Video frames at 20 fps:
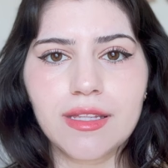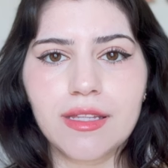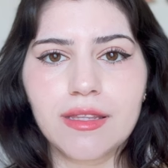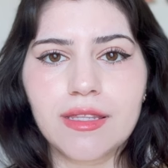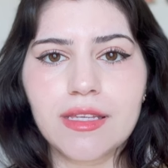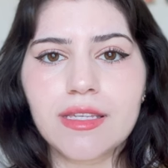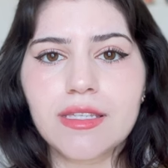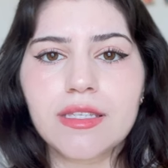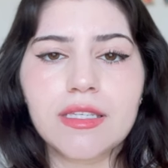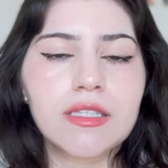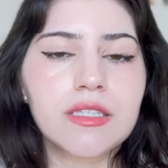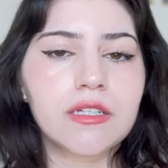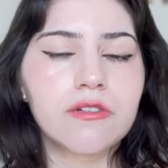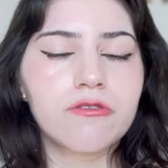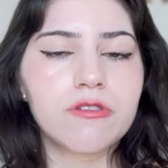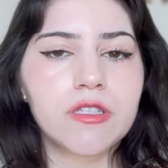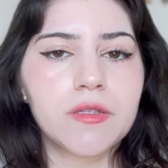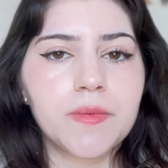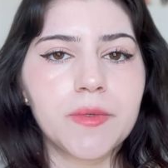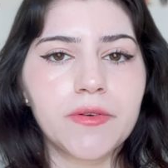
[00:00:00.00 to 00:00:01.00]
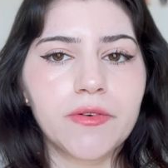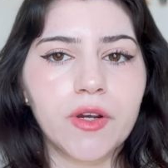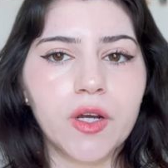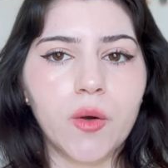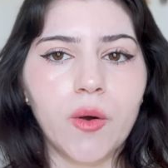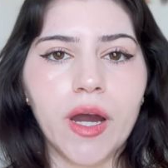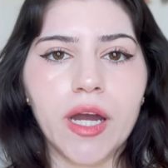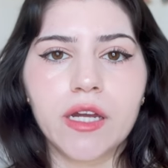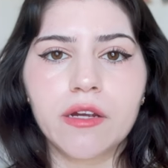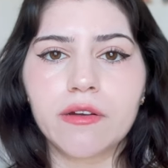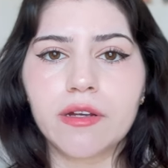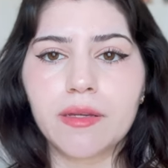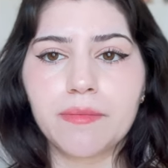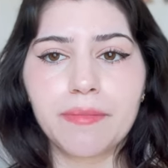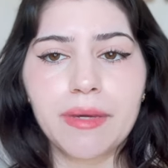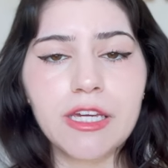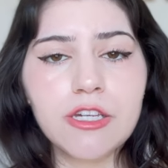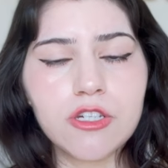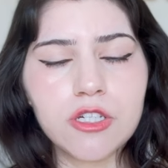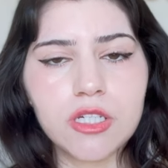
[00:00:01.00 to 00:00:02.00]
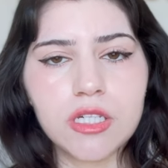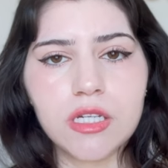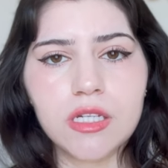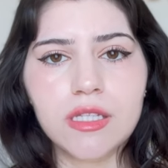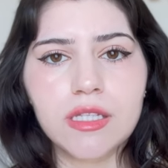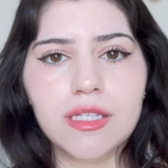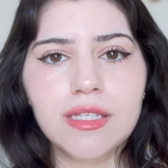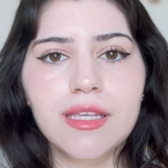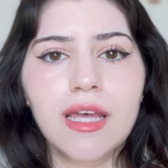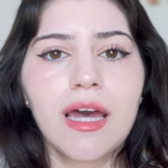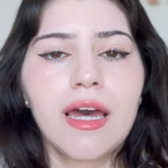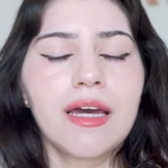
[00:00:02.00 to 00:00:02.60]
that this is going to be requiring patience,